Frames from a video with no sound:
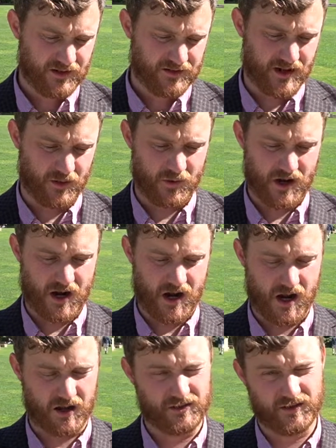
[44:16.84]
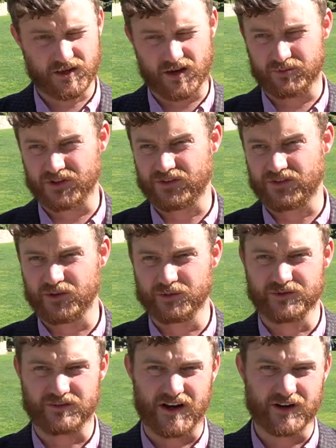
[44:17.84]
Now, the government's super
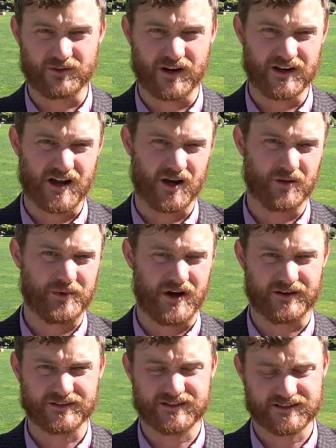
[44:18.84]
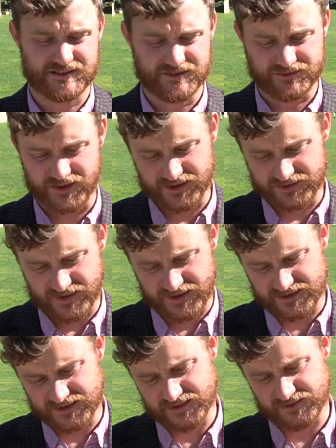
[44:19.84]
divided right now. Politics is very
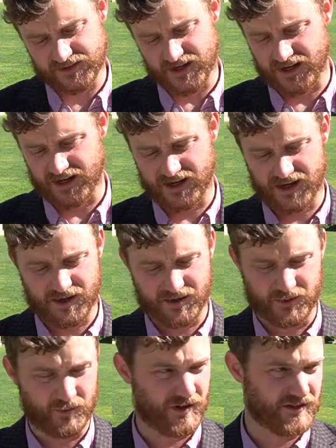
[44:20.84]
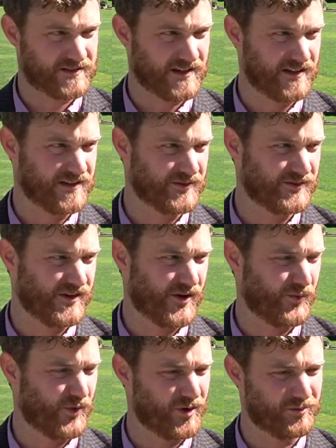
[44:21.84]
divisive. I don't want to say that
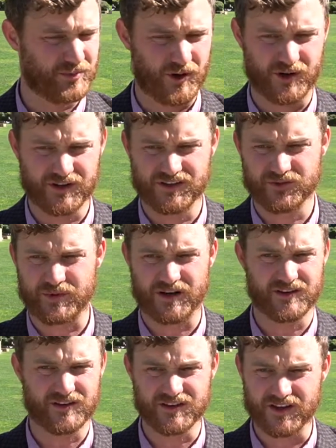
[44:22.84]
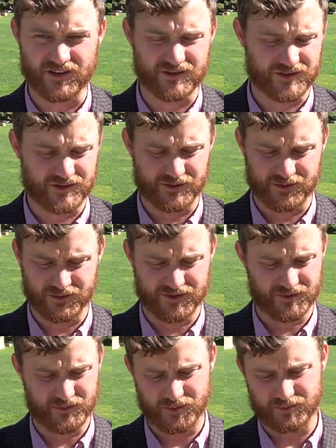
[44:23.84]
one party is better than the other, or
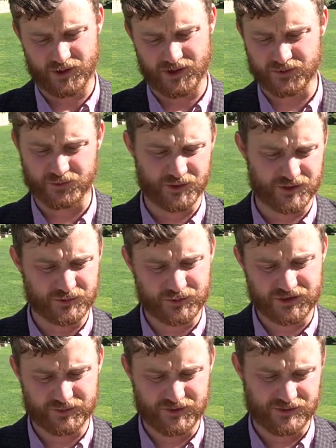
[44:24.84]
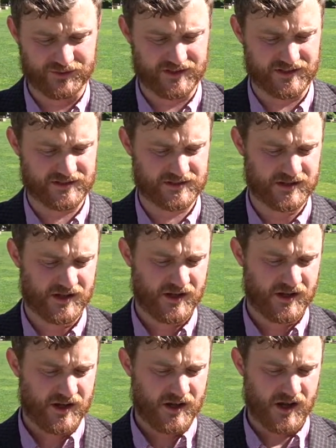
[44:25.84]
that one party would or wouldn't abuse this.
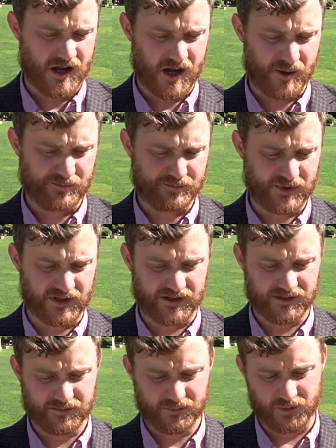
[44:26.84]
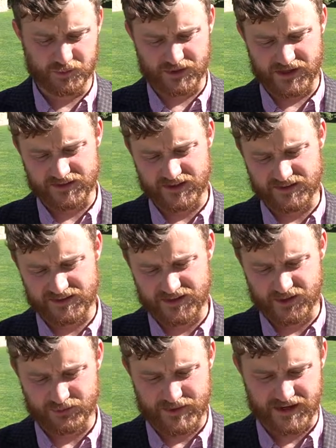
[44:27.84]
But what Brennan does is he
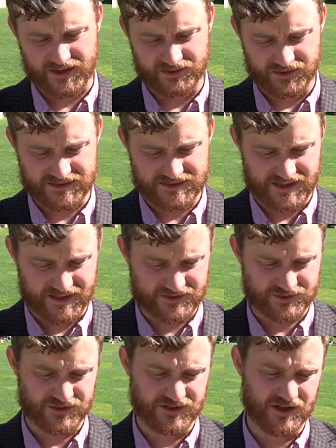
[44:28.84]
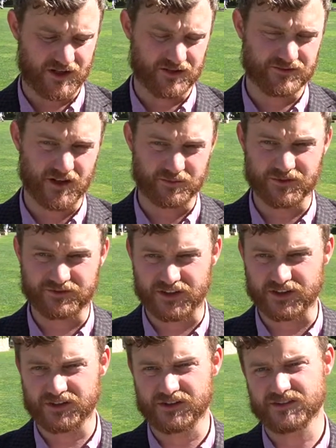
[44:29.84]
goes back and he looks at the history of government
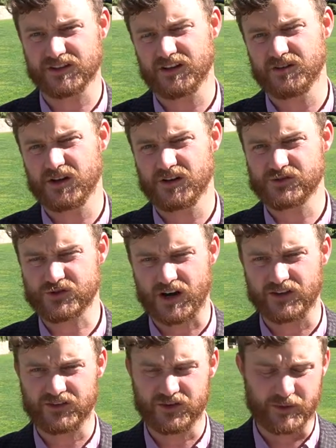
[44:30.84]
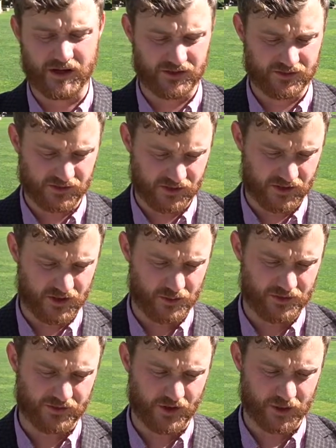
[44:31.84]
failures and tries to make
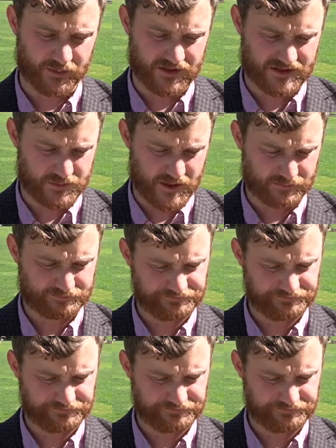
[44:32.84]
this argument in this way.